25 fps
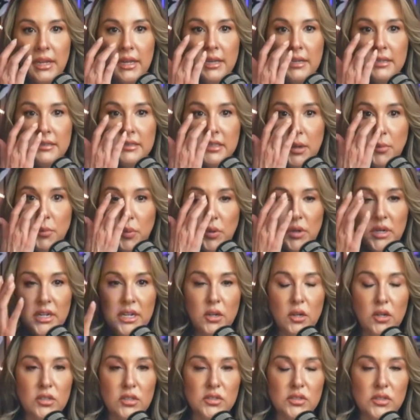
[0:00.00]
is a
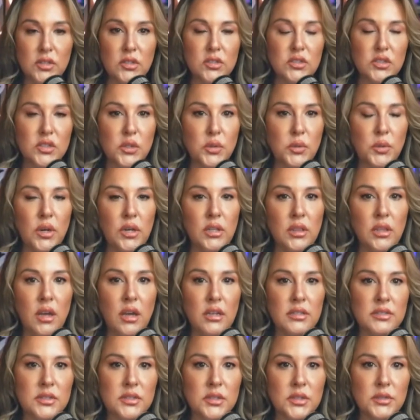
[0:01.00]
precursor to a
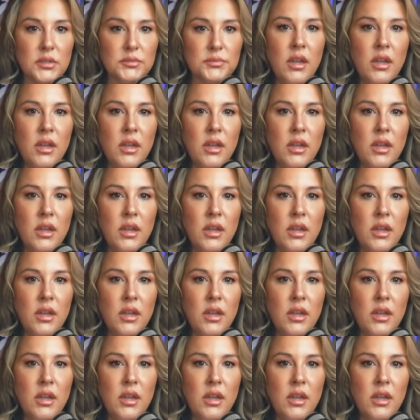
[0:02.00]
lawsuit.